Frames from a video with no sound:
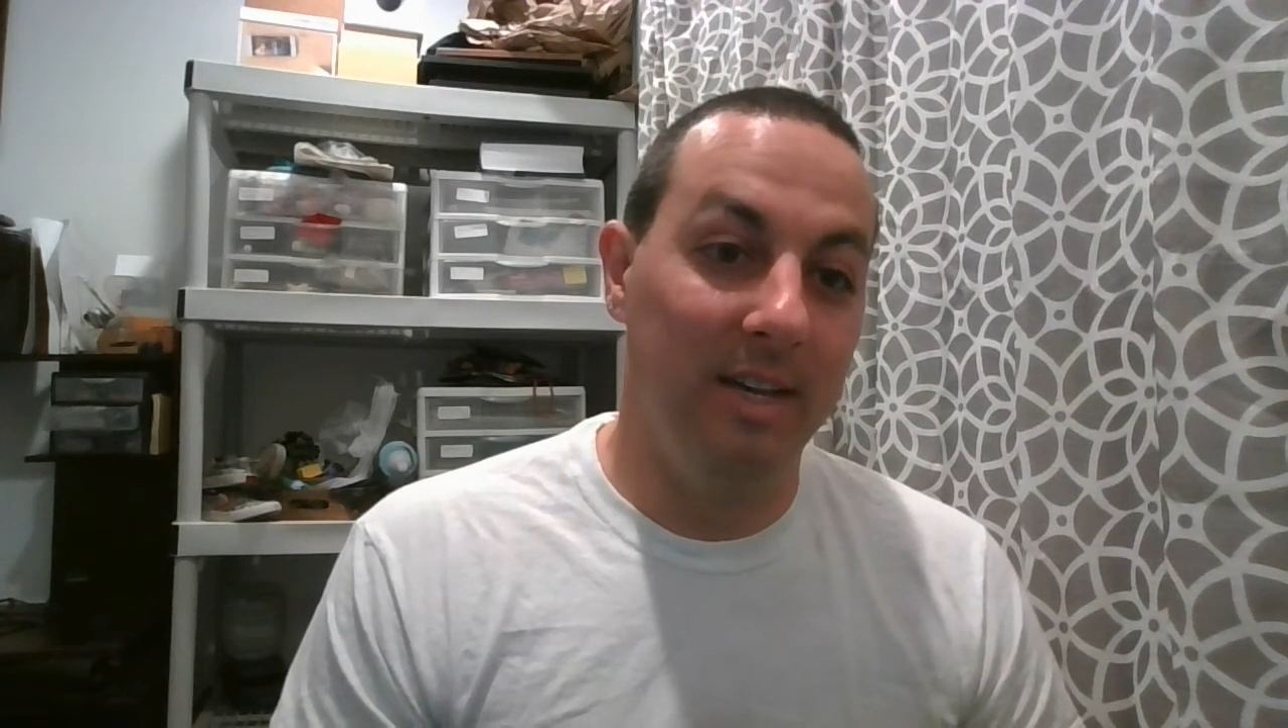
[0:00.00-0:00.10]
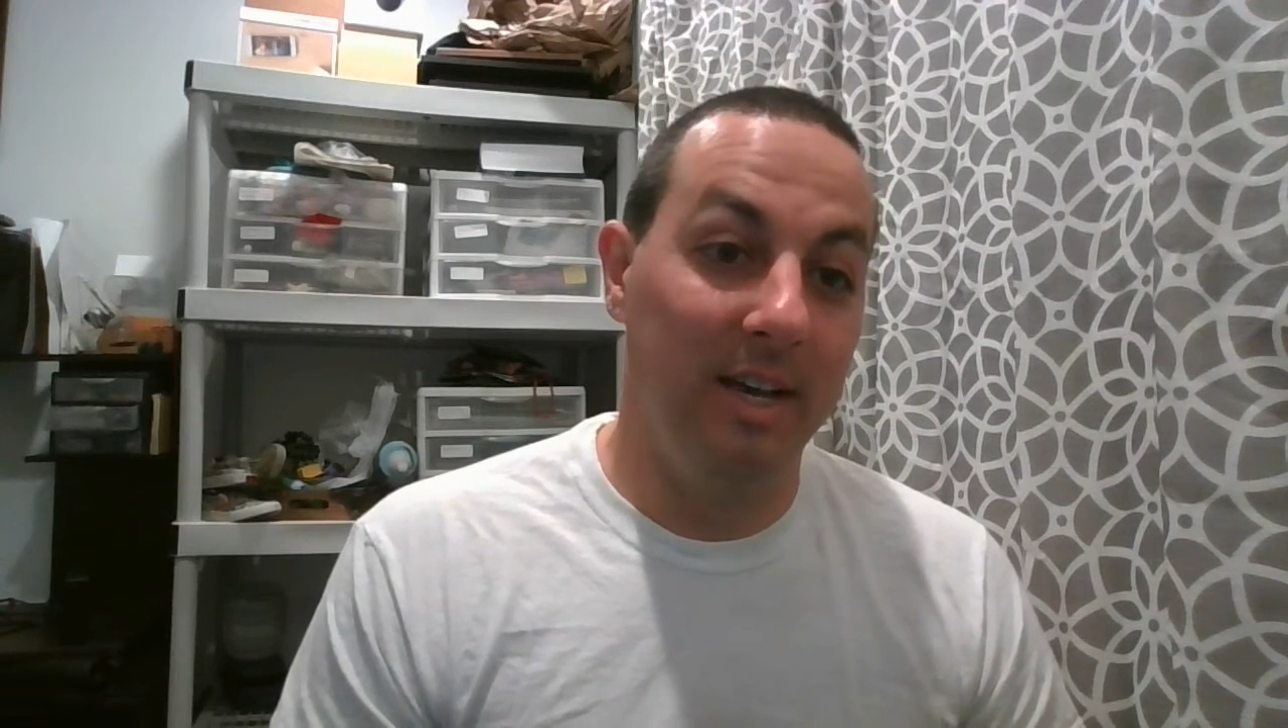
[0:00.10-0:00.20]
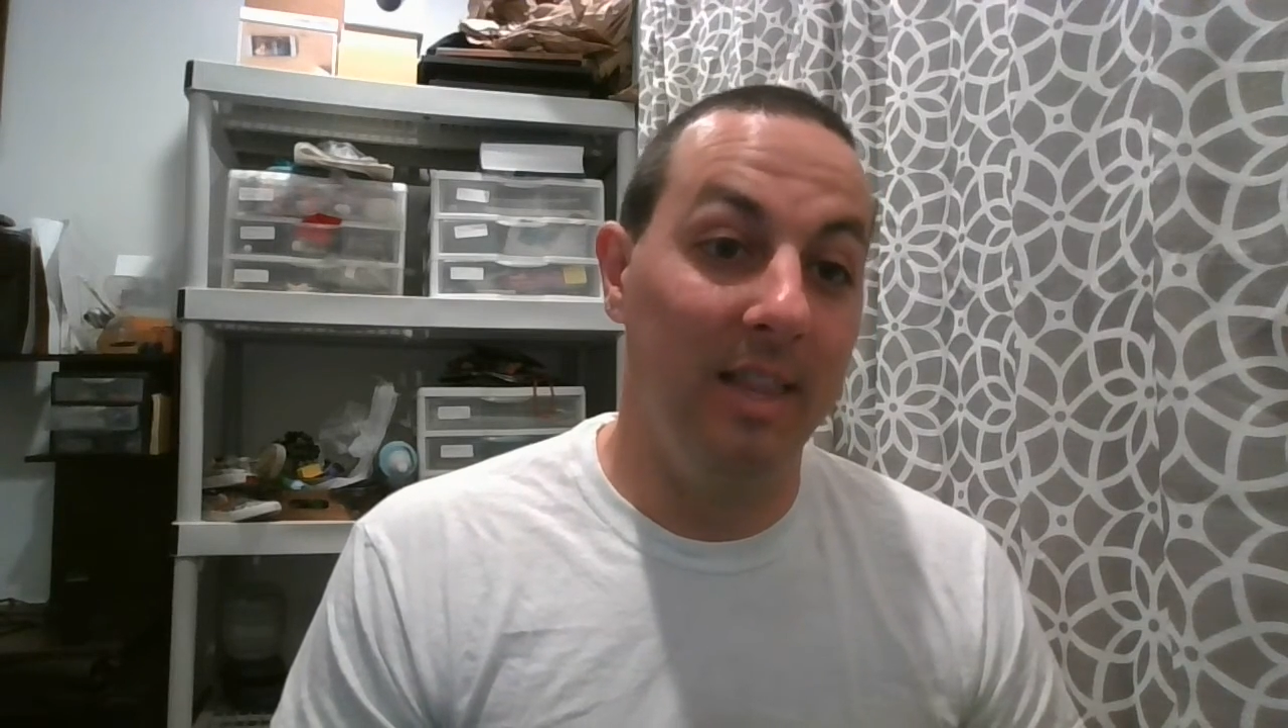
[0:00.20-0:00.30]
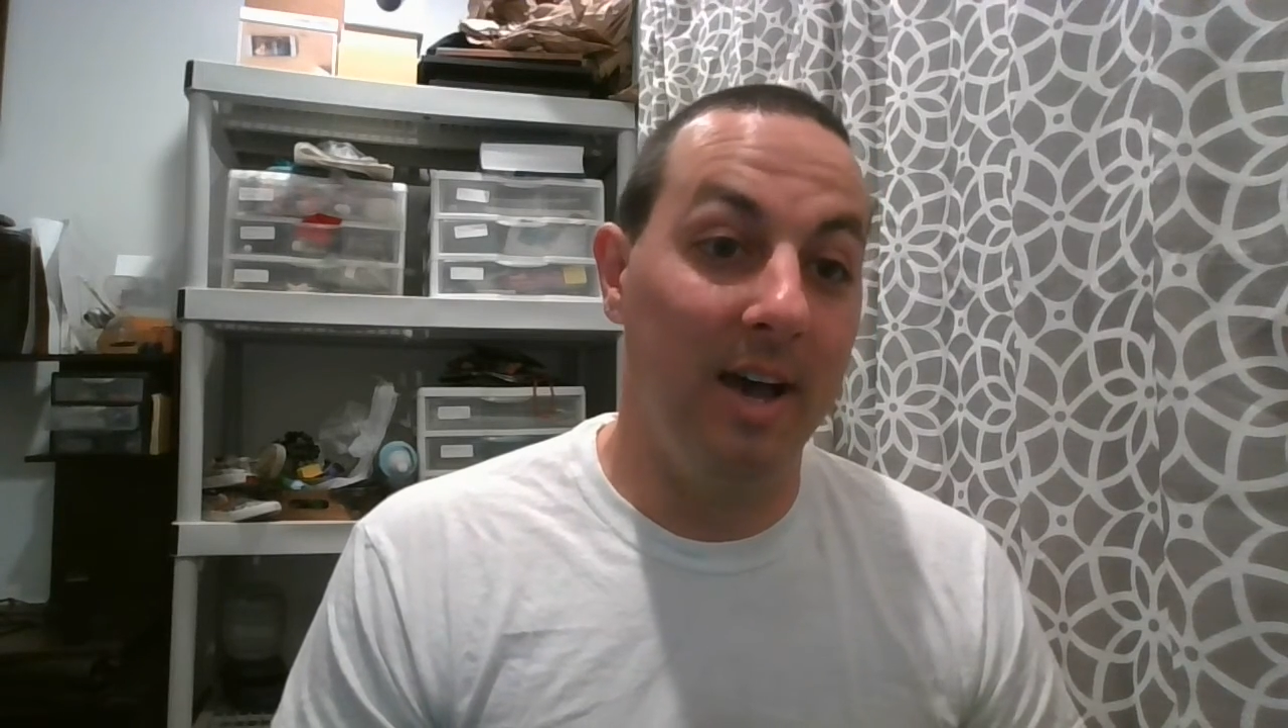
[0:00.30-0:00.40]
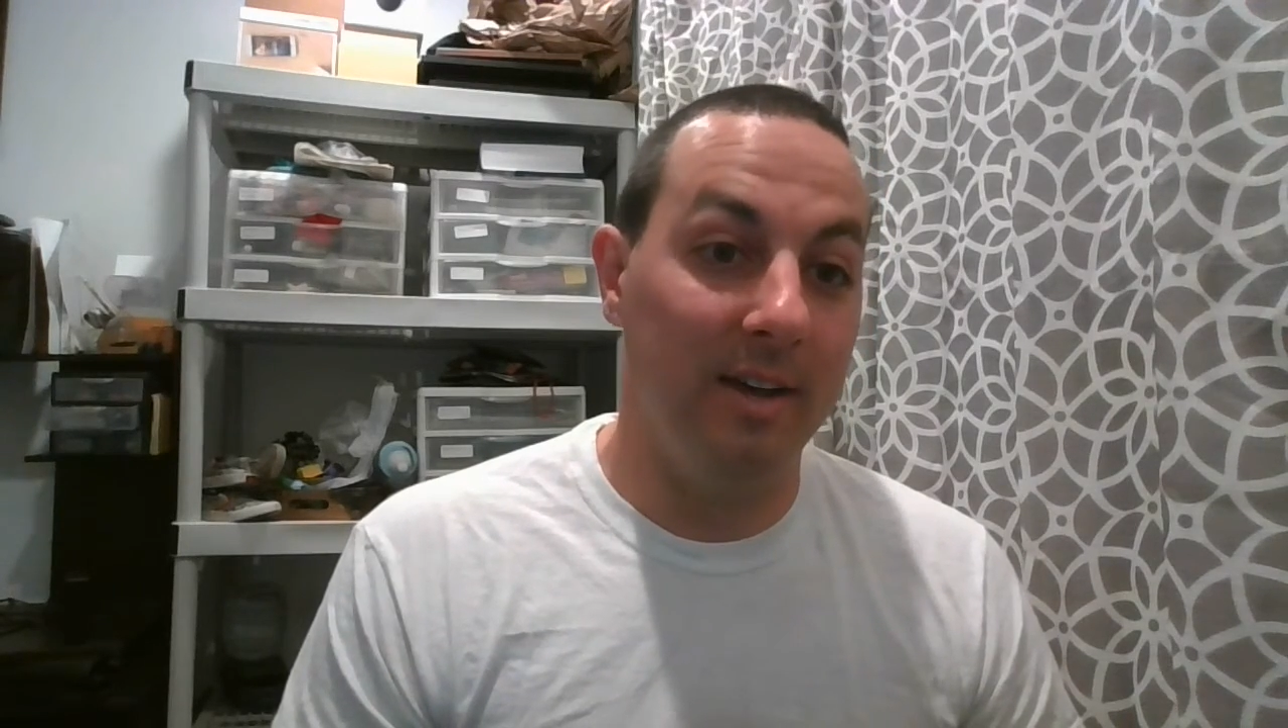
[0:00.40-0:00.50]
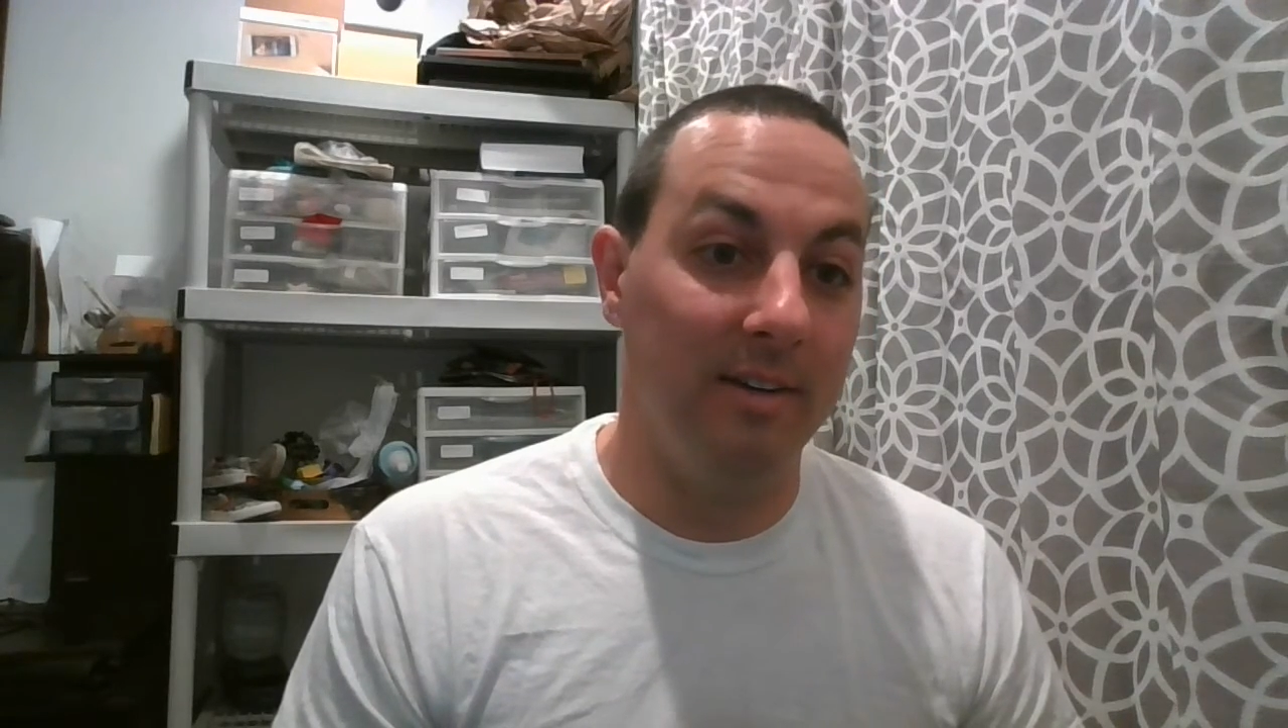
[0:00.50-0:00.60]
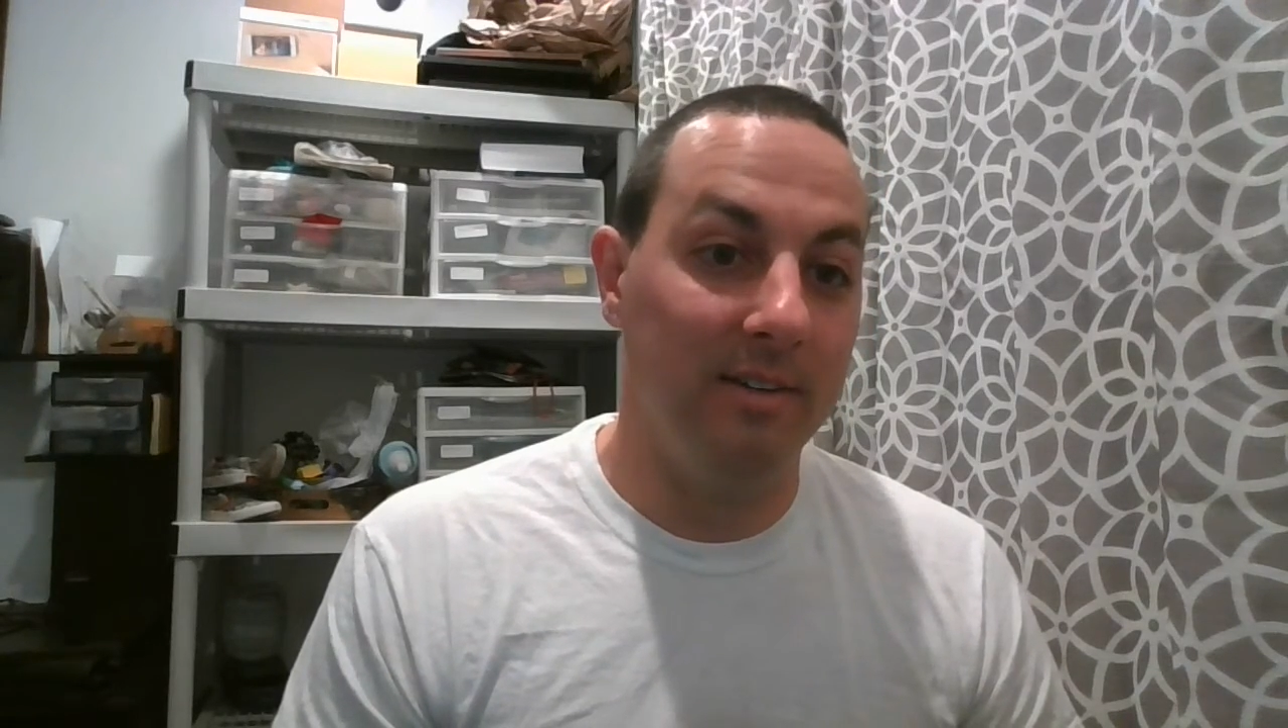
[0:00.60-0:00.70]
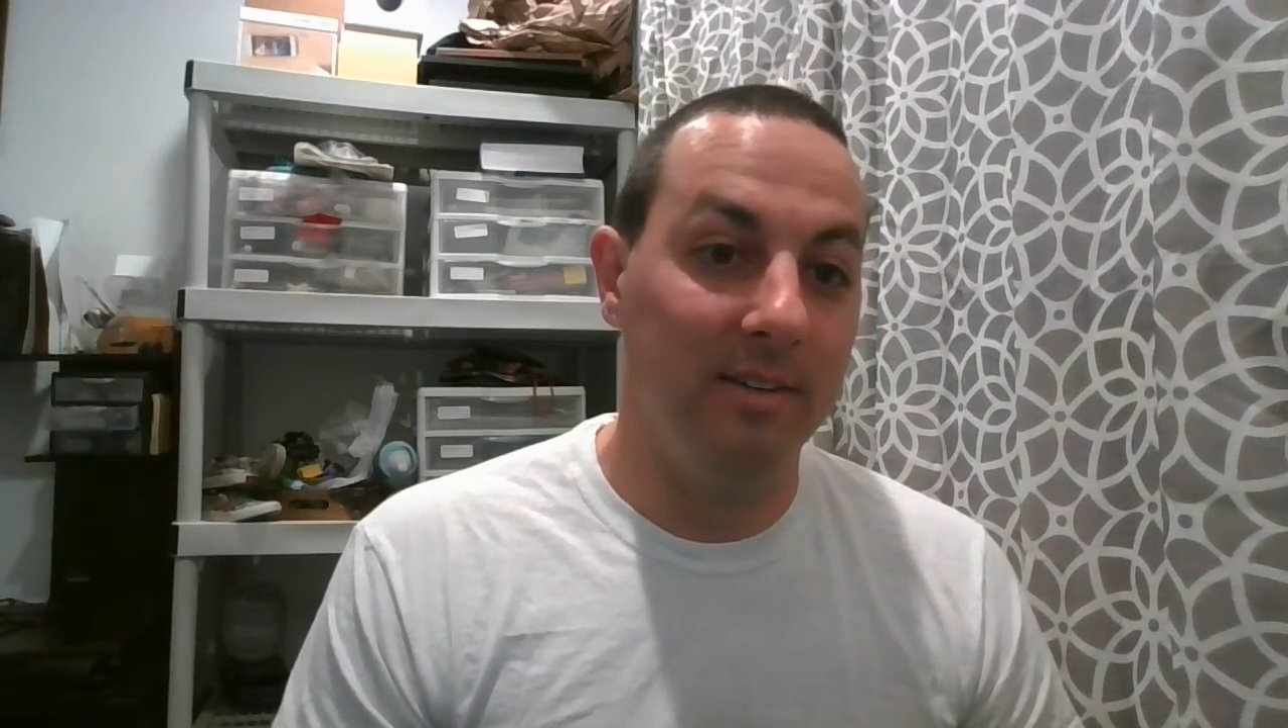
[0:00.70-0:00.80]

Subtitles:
lot.